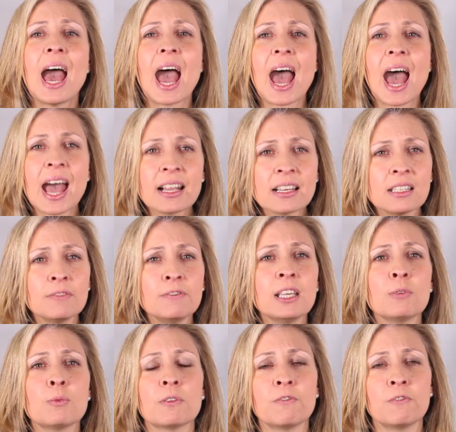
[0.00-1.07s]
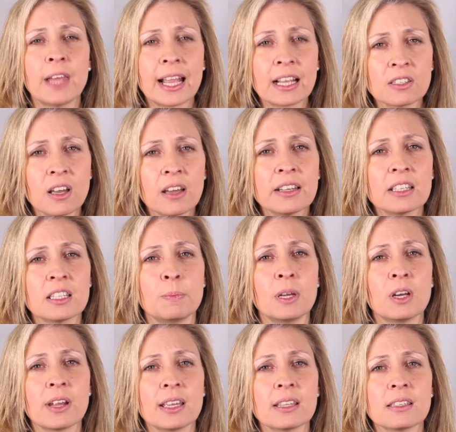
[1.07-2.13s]
actively reflects on
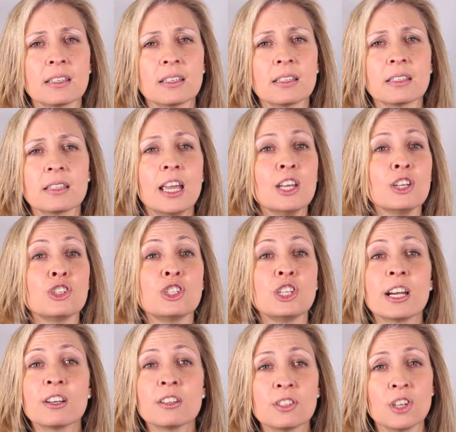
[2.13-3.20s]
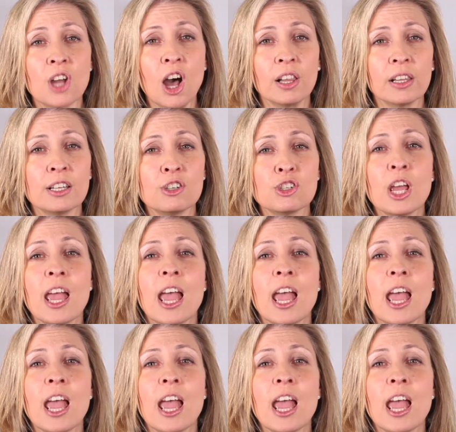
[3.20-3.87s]
experiences, shares knowledge,